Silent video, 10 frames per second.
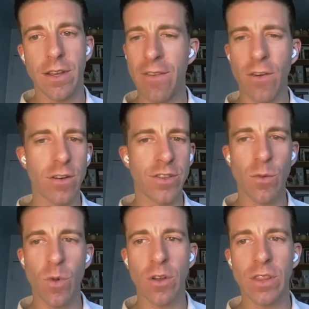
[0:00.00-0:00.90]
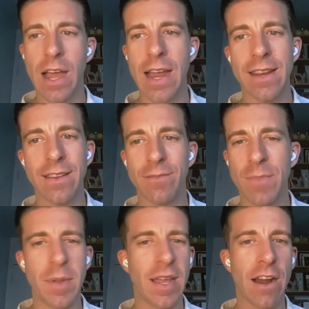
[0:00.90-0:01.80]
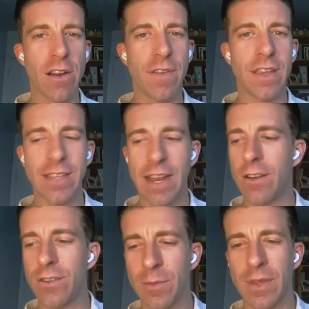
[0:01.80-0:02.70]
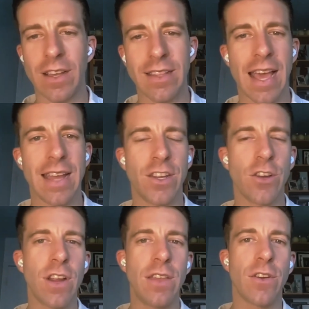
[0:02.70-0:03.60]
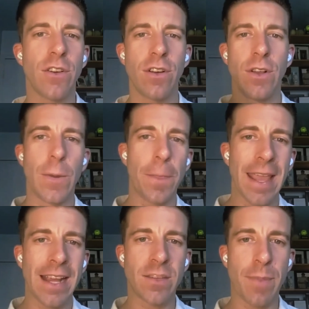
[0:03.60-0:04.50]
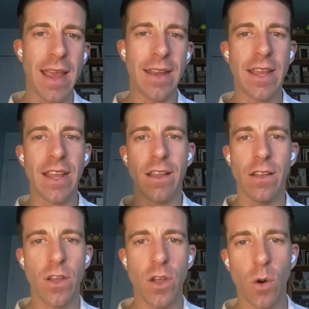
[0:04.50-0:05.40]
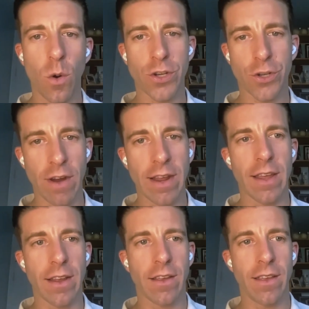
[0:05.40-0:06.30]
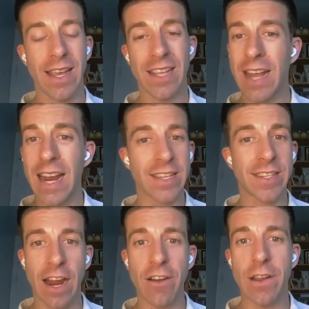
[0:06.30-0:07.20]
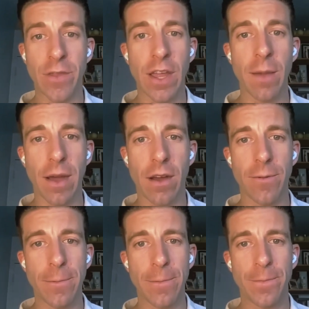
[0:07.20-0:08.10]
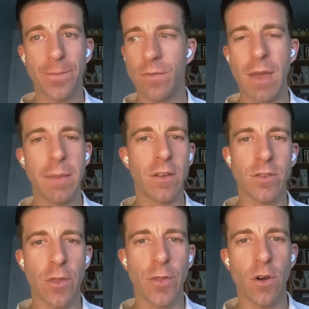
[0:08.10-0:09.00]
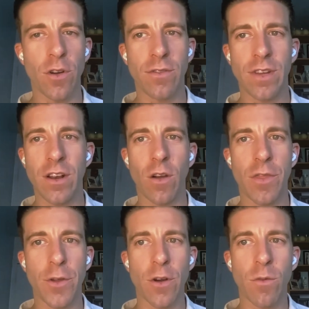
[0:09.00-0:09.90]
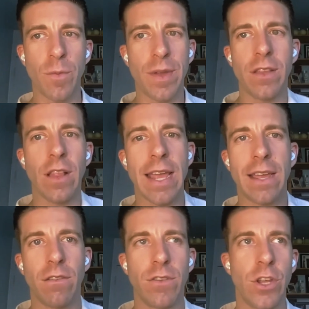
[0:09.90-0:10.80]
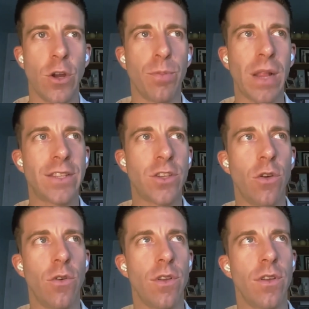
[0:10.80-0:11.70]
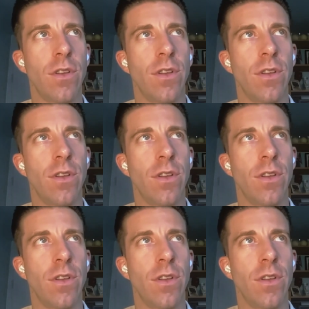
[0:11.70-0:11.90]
I've heard somewhere online, maybe Gary Vee said it or something like that. You're either expanding or shrinking. It's kind of scary to think about. Maybe there's a third, you know, a third would be like you're plateaued.